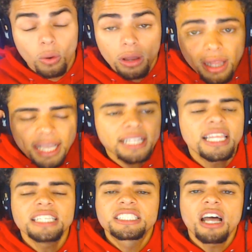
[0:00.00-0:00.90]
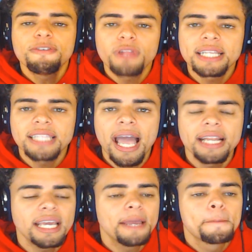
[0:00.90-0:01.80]
Like, stuff like that.
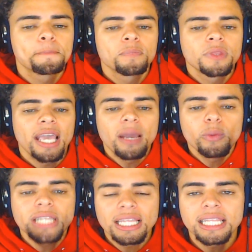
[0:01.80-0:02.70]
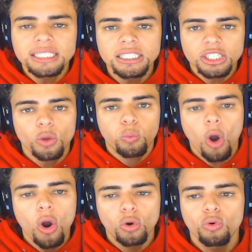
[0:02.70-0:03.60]
And when they listen to the
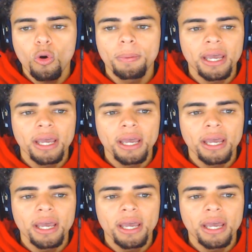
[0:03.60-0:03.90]
wrong group,